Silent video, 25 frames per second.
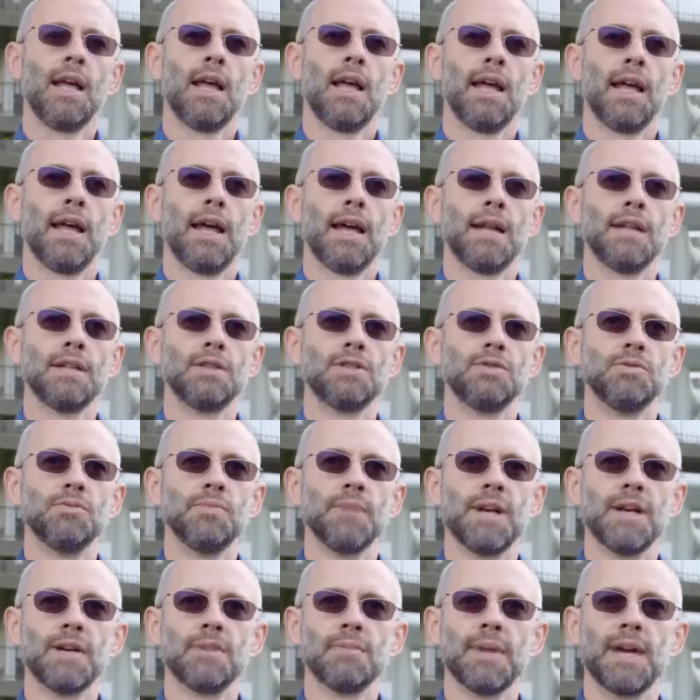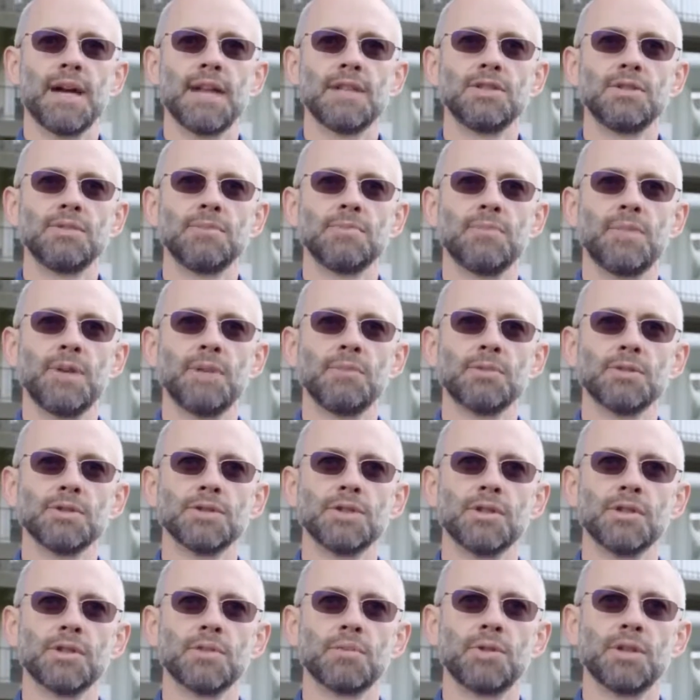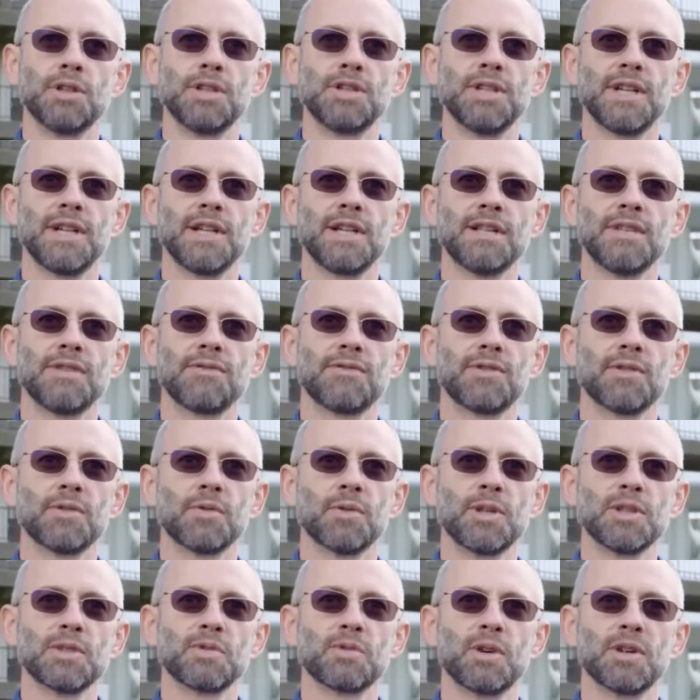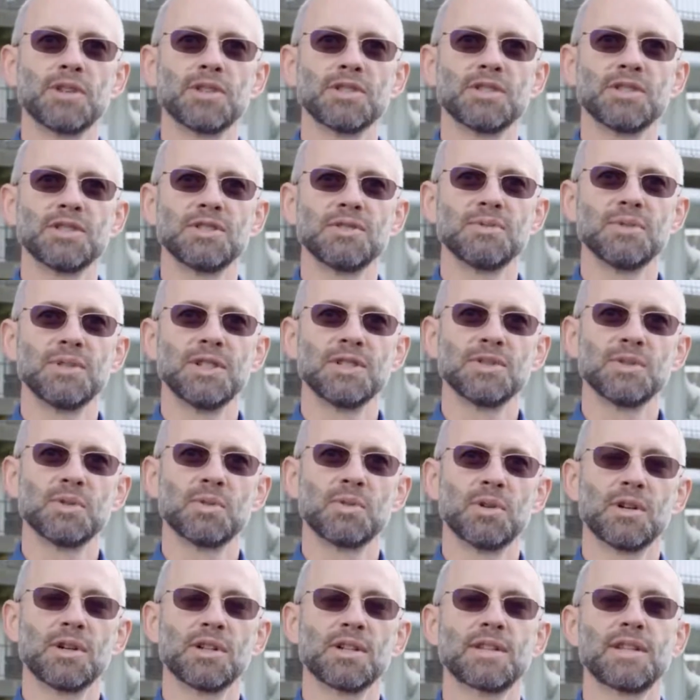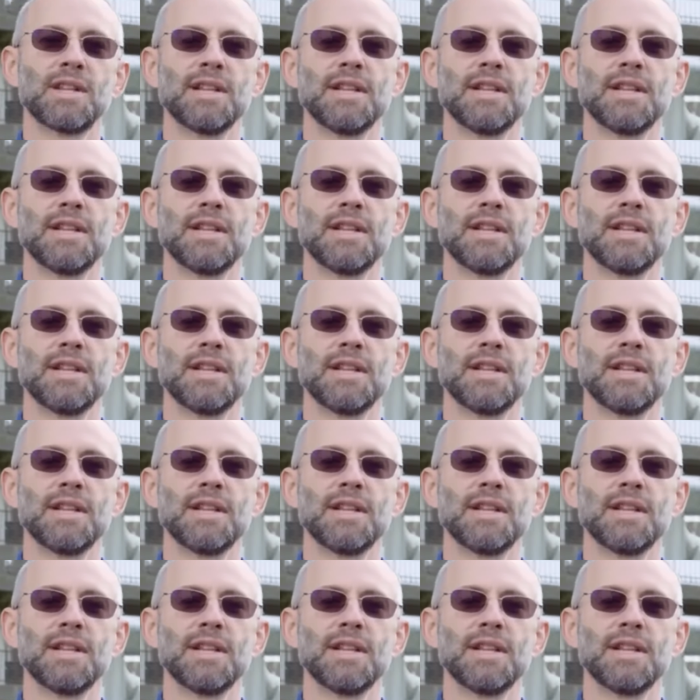And as you may imagine, people don't appreciate it if their wastewater system doesn't work.